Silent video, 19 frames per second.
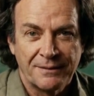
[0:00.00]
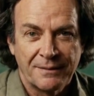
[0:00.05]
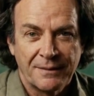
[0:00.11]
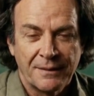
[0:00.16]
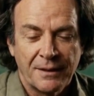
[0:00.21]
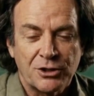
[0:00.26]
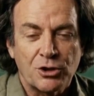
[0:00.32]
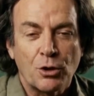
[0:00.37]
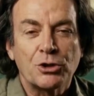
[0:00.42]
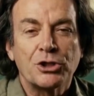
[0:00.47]

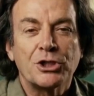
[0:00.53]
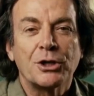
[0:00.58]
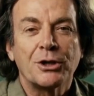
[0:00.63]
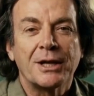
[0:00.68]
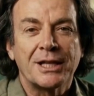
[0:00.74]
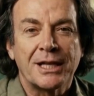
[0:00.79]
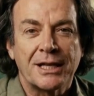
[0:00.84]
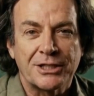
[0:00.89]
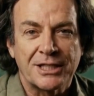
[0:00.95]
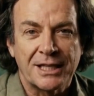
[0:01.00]
So
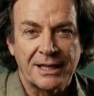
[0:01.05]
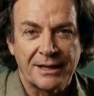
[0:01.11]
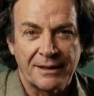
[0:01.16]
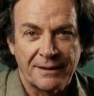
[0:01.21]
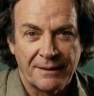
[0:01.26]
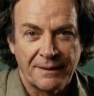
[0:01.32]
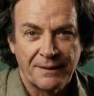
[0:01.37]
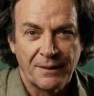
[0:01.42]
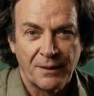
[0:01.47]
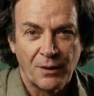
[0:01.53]
solidity,
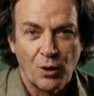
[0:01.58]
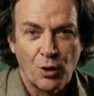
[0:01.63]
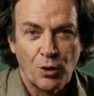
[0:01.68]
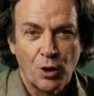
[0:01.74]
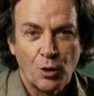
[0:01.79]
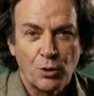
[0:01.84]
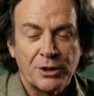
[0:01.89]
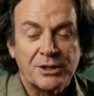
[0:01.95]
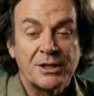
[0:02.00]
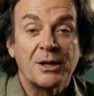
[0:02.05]

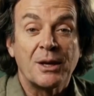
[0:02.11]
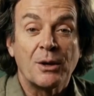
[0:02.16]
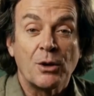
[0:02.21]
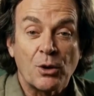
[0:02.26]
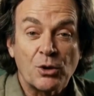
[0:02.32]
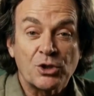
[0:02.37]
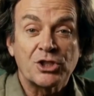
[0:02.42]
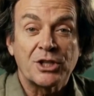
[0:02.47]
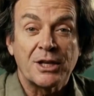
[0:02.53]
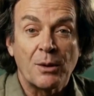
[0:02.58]
although it's an
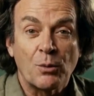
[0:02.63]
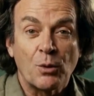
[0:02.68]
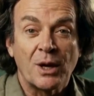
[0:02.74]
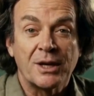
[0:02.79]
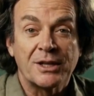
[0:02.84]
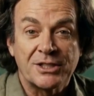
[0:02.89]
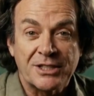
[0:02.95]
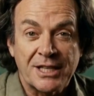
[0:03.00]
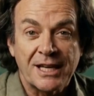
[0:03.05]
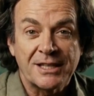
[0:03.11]
illusion in
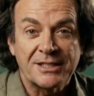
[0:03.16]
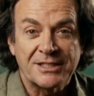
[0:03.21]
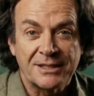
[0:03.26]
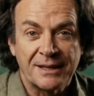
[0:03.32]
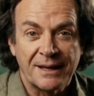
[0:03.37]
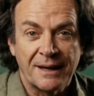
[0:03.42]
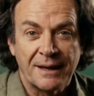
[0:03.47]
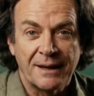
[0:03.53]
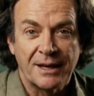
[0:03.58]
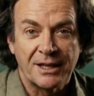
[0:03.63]
one sense,
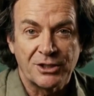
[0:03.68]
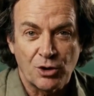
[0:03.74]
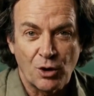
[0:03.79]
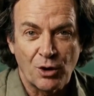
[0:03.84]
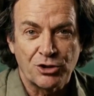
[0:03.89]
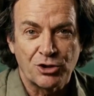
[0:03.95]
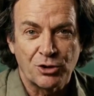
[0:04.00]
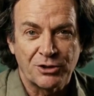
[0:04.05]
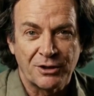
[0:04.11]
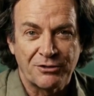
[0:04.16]
is
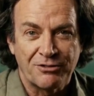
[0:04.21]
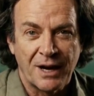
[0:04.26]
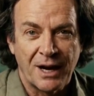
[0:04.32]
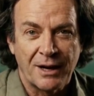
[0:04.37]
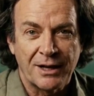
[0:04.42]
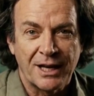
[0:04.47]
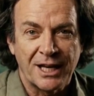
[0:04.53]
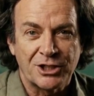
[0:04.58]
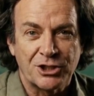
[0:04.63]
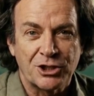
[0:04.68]
also the
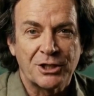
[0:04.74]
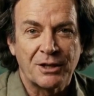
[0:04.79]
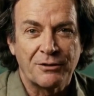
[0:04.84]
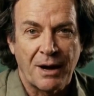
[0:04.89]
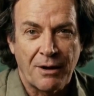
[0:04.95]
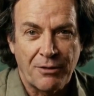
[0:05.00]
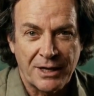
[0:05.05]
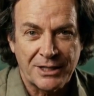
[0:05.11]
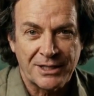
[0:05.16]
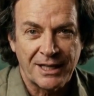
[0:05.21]
foundation of
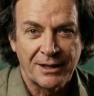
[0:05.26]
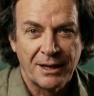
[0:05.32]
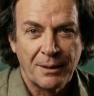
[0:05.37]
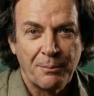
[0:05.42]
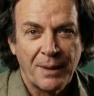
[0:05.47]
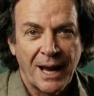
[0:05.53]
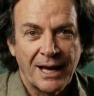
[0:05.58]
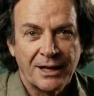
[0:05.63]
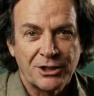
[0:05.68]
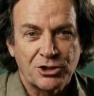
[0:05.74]
everything that
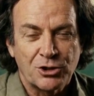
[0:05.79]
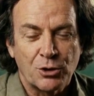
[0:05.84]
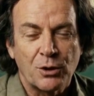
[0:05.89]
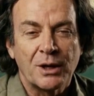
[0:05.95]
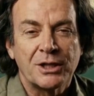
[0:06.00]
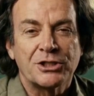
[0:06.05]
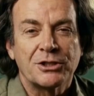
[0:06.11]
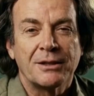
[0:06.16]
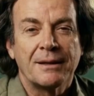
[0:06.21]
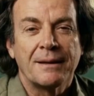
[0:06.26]
matters to
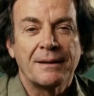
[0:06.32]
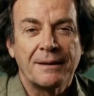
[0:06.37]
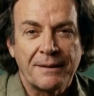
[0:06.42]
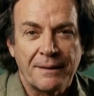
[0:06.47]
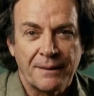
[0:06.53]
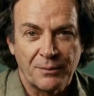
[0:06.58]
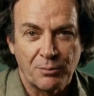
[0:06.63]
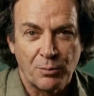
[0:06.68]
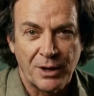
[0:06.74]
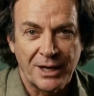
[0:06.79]
us.
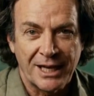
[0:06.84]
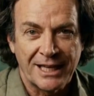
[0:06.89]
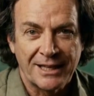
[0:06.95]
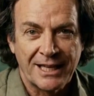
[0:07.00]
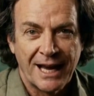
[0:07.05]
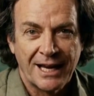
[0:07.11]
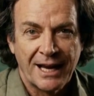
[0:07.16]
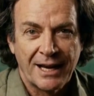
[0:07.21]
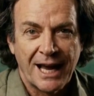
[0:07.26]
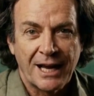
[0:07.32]
We need
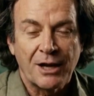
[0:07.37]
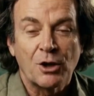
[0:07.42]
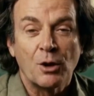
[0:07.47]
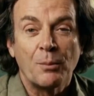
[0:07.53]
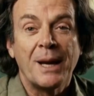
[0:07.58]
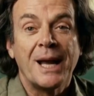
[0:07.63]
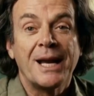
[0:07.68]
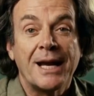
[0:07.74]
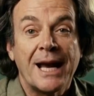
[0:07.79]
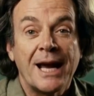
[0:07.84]
that
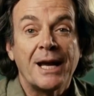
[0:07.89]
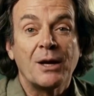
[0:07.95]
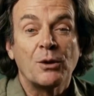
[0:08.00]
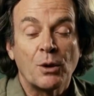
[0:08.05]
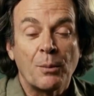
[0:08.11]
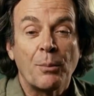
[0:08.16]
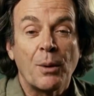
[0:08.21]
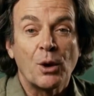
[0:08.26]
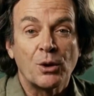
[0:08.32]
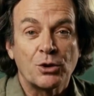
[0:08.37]
electromagnetic
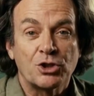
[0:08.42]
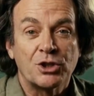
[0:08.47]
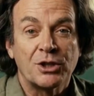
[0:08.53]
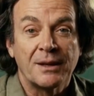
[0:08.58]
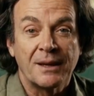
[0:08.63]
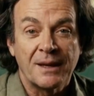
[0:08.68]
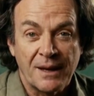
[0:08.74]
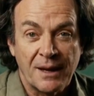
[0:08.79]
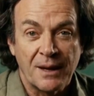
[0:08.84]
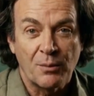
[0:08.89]
repulsion.
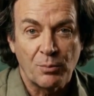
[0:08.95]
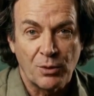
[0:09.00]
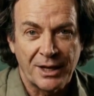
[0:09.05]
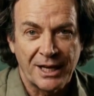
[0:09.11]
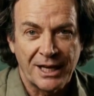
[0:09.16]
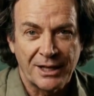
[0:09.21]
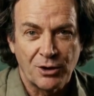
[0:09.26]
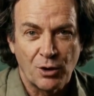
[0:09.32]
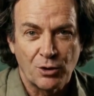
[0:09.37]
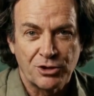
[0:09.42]
We
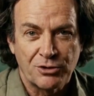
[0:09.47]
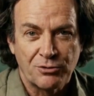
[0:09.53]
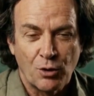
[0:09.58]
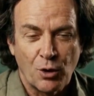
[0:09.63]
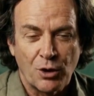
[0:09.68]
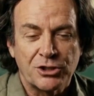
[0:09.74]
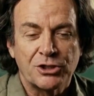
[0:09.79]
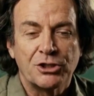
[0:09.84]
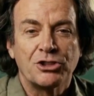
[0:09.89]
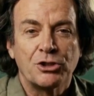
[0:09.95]
need those
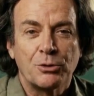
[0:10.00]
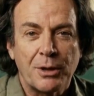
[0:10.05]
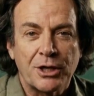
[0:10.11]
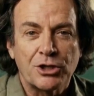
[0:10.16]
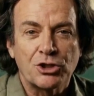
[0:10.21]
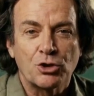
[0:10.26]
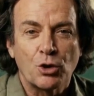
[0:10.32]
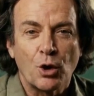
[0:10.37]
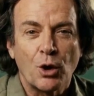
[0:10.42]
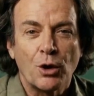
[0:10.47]
forces to be
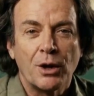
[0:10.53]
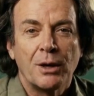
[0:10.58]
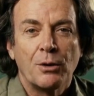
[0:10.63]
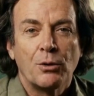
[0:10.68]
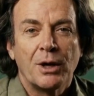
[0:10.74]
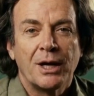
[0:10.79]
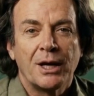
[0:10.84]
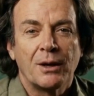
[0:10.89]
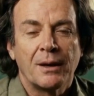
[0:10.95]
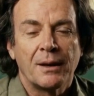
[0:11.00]
strong and
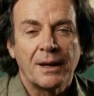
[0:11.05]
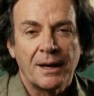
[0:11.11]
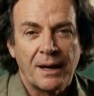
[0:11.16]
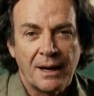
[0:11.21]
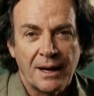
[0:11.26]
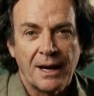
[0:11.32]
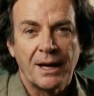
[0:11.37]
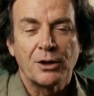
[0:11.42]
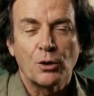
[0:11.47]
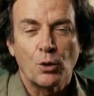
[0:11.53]
real
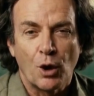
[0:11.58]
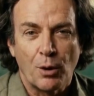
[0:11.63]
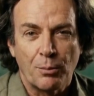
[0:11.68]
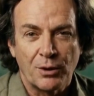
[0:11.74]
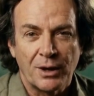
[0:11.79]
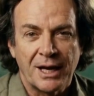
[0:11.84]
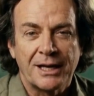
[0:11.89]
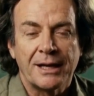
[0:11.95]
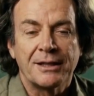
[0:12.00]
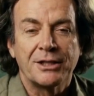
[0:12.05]
and to
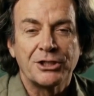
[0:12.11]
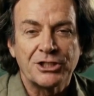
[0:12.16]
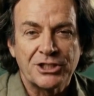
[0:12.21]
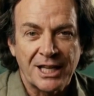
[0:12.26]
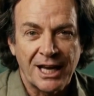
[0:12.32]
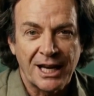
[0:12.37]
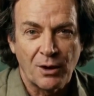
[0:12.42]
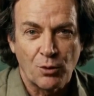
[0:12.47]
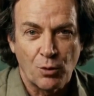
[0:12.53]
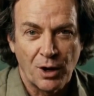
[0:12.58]
operate at the
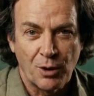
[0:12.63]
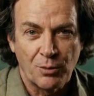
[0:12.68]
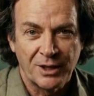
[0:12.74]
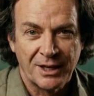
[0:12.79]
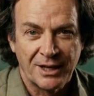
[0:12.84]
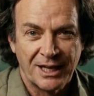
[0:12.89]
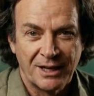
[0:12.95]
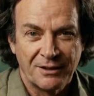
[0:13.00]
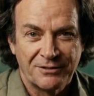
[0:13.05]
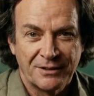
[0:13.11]
scale where we
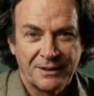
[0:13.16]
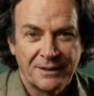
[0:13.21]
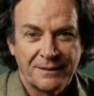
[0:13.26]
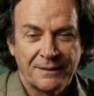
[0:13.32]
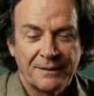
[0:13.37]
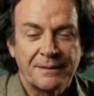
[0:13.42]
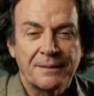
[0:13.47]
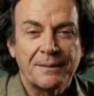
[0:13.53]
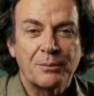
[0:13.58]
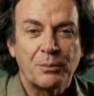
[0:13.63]
live.
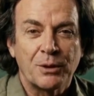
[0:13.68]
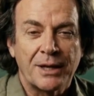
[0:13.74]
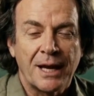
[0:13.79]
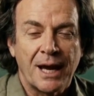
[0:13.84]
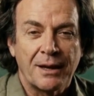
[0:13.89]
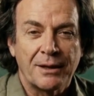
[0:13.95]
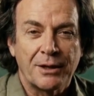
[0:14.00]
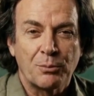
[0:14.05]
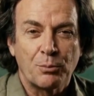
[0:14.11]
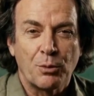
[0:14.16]

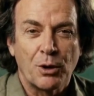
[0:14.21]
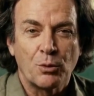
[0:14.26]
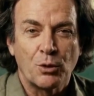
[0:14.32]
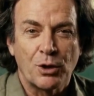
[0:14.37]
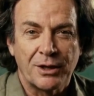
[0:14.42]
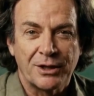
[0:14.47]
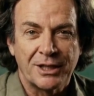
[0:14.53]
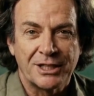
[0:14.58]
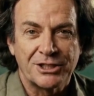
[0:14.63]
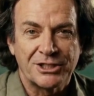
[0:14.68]
Without them, we
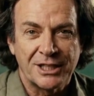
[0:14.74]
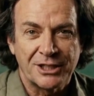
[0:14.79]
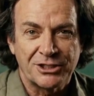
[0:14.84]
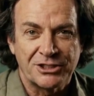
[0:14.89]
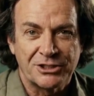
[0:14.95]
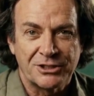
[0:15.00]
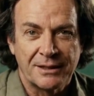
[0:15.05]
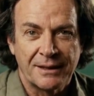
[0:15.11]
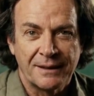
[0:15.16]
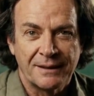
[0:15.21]
wouldn't exist.